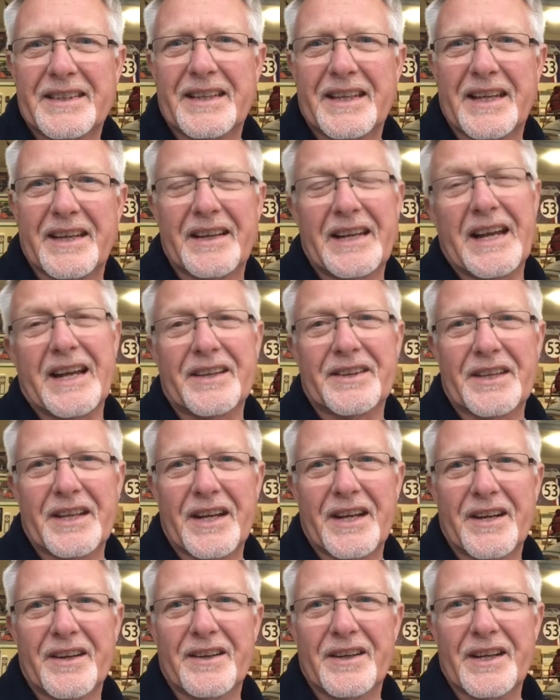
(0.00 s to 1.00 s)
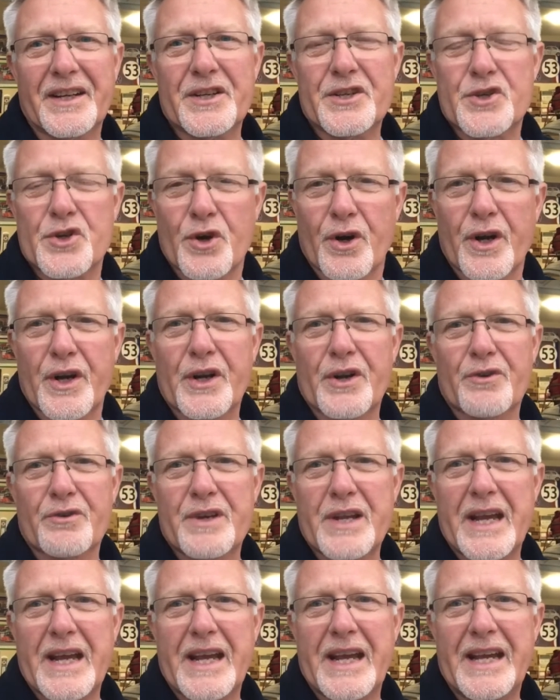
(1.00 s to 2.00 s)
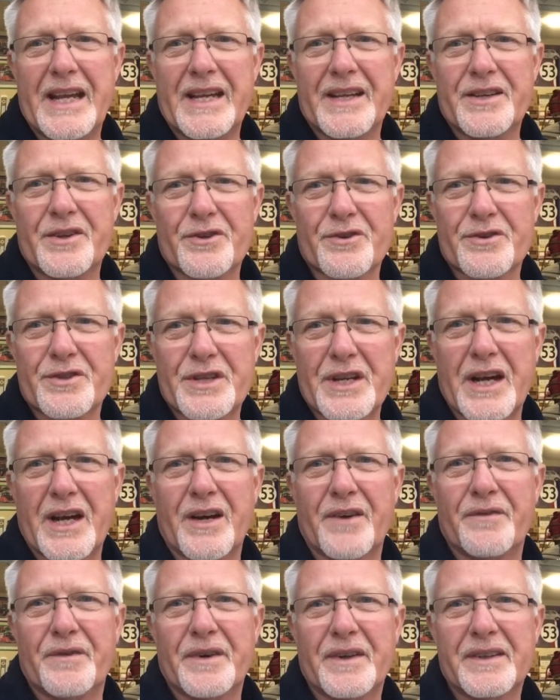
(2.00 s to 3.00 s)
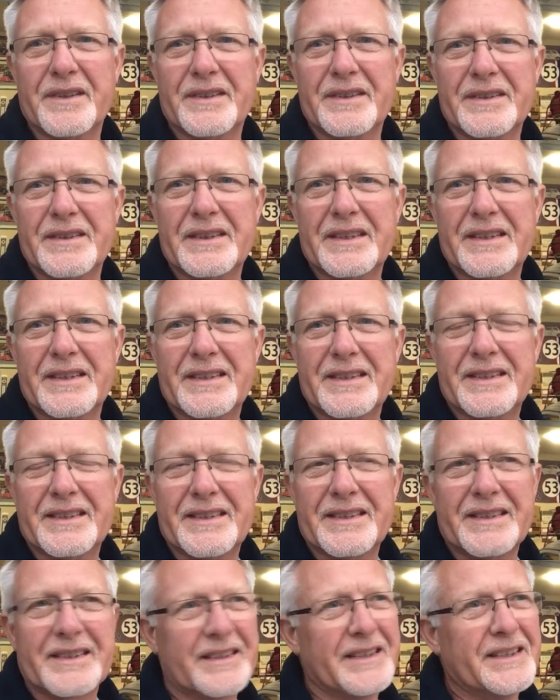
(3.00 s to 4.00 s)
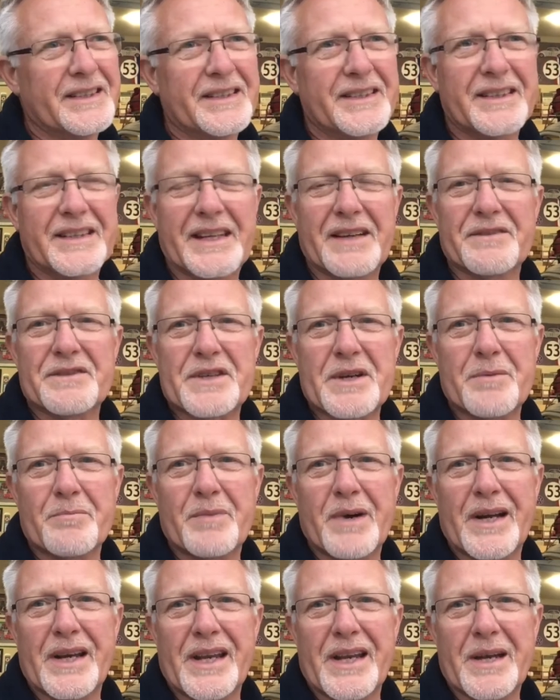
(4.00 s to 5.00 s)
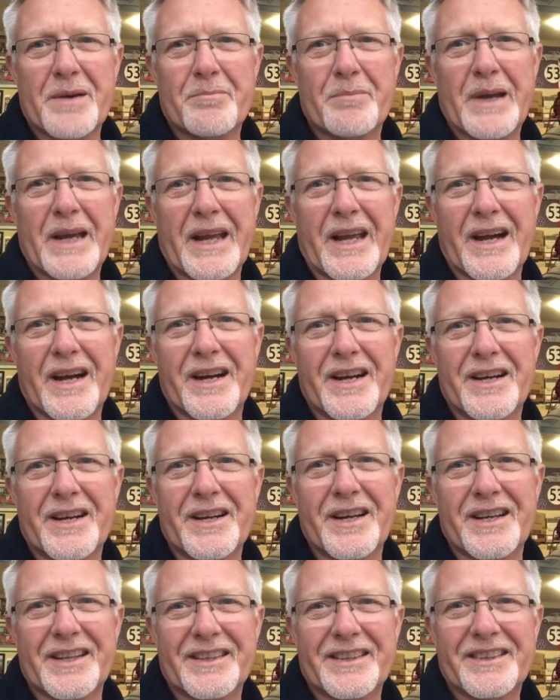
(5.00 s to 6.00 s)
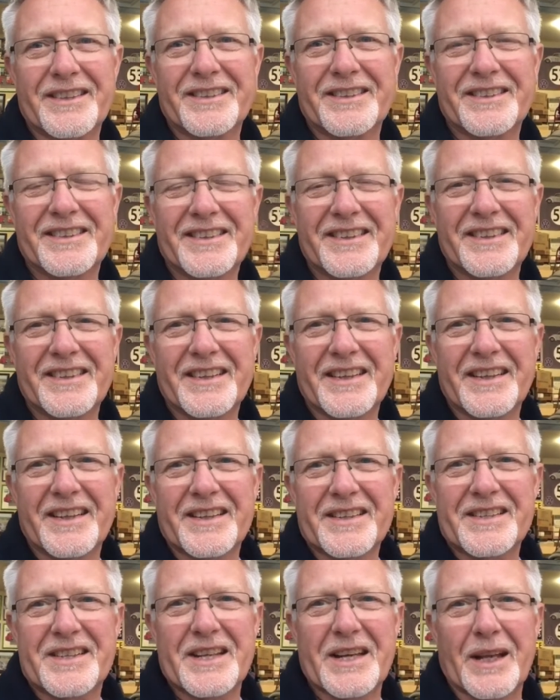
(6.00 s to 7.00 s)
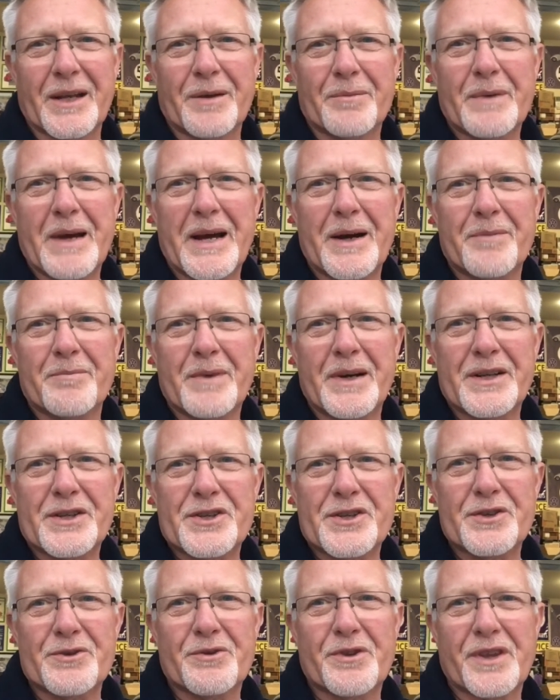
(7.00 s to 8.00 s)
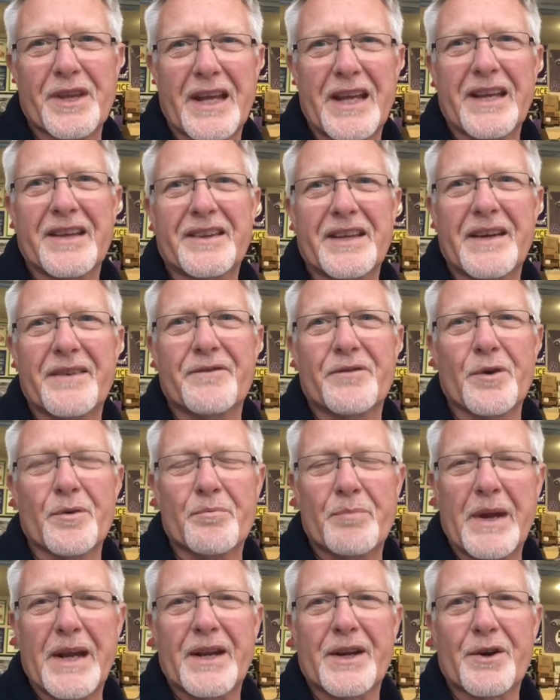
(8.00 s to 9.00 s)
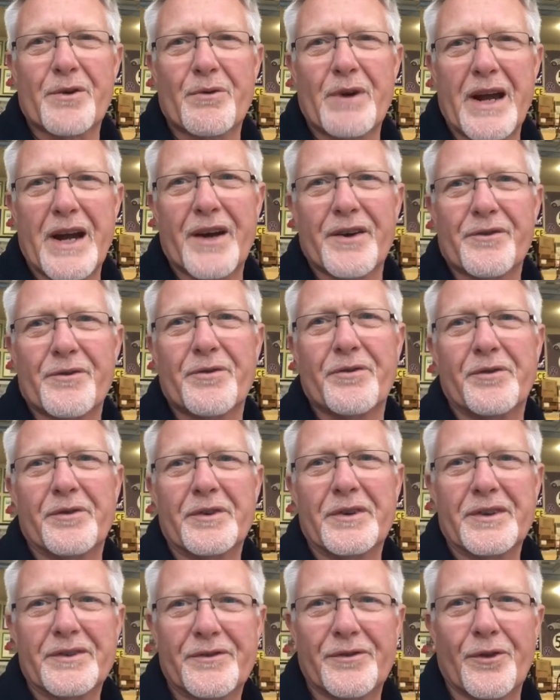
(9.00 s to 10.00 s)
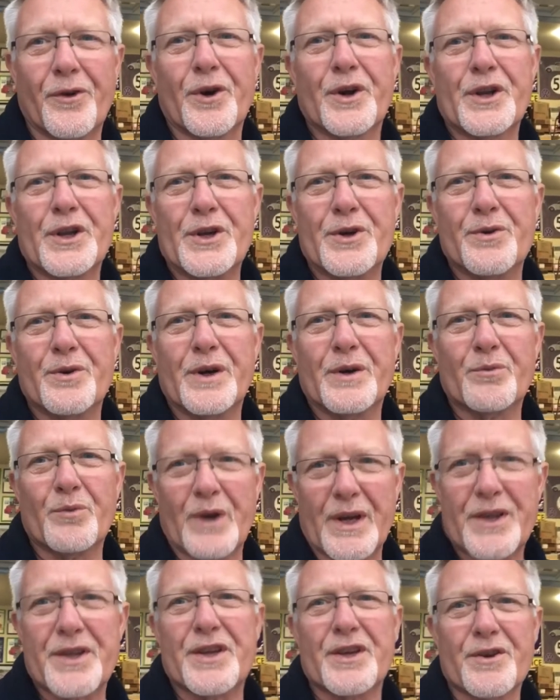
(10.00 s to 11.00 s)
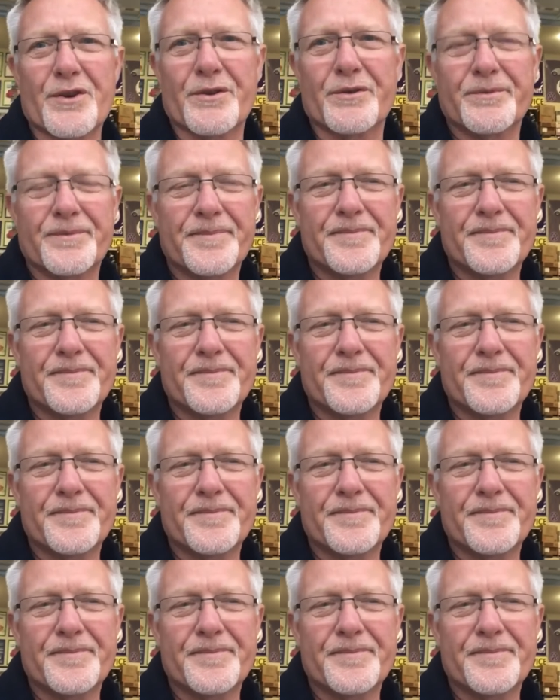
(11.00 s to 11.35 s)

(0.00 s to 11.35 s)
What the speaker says: Get out there and enjoy your day and yourself. Give somebody a big hug. Tell them how much you thank them for being around for you and with you.